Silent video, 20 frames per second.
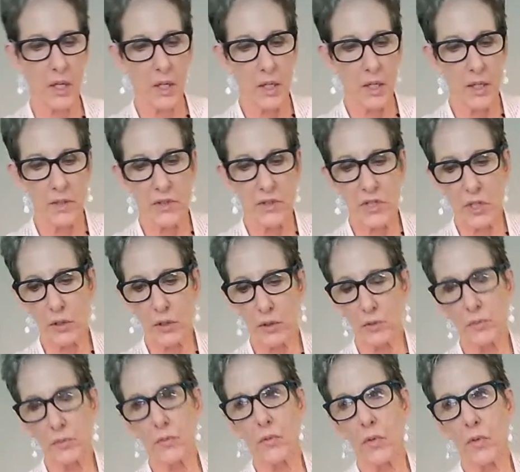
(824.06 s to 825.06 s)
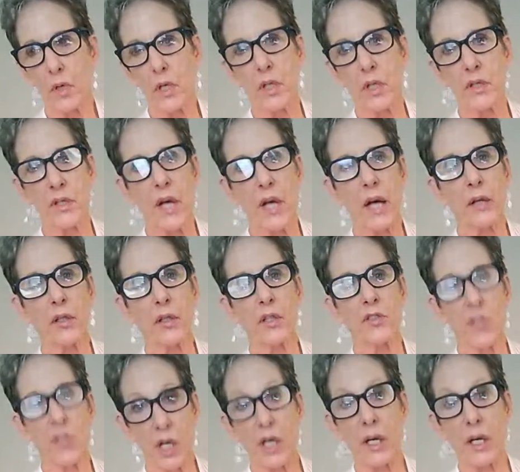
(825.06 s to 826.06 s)
So it's our
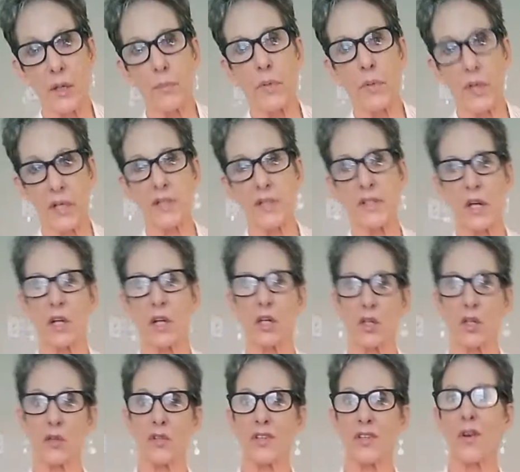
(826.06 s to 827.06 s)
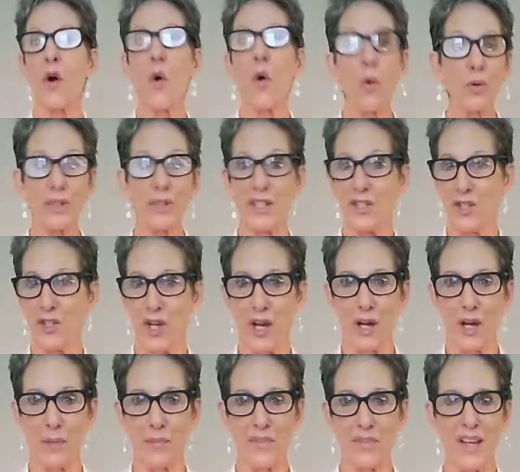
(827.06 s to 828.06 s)
job. It's our holy
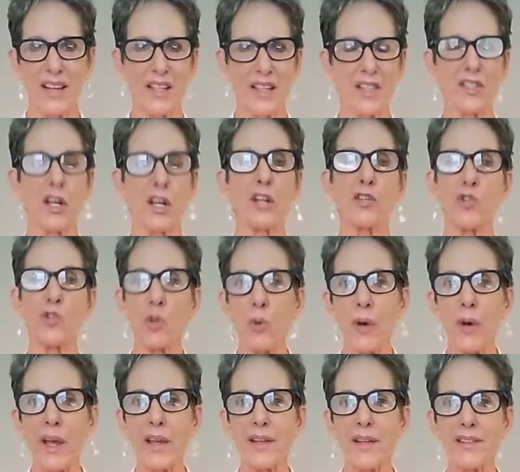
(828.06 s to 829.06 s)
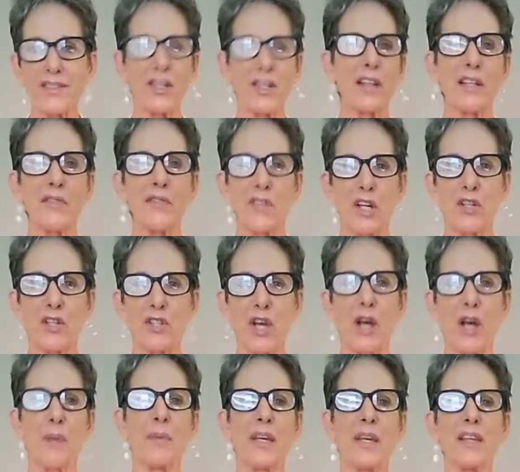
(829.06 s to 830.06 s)
job. It's our joy. It's not even our
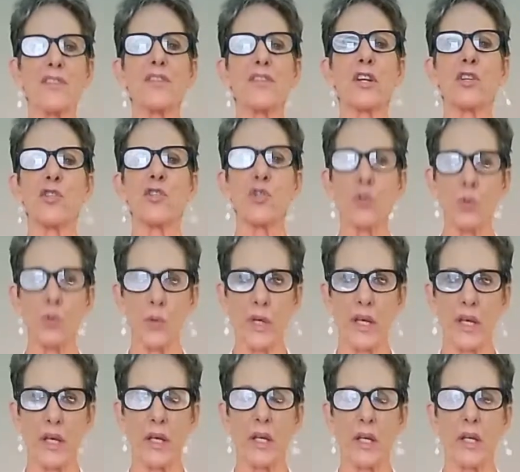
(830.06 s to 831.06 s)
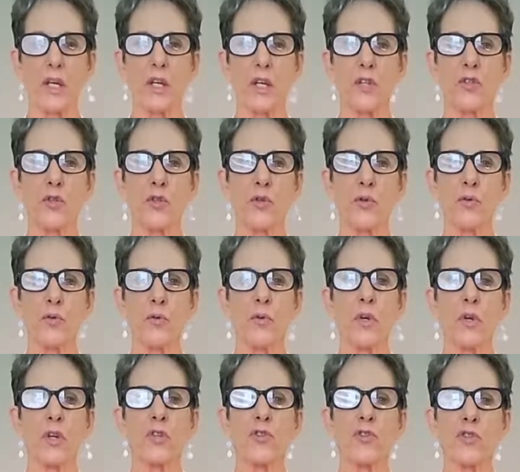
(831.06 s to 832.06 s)
job. It is our joy to
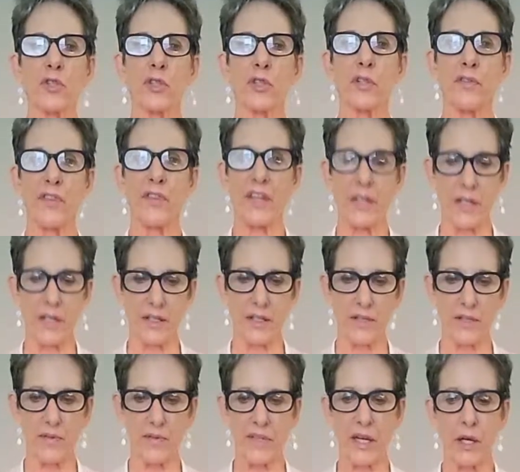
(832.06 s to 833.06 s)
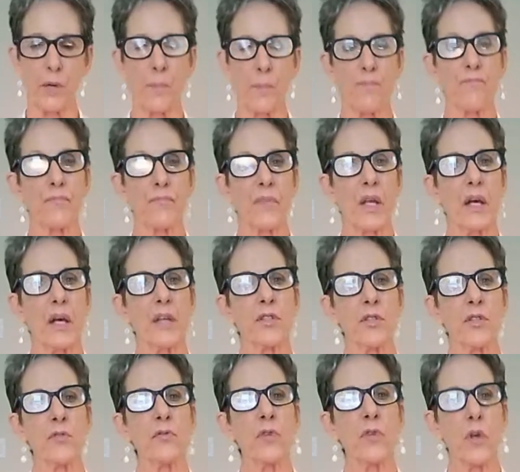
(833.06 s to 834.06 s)
serve it. Now, I
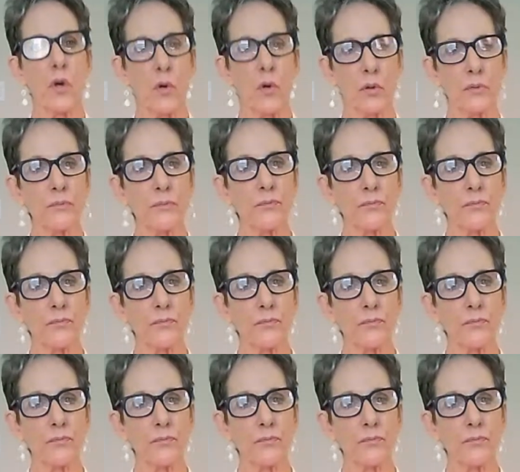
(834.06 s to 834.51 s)
do know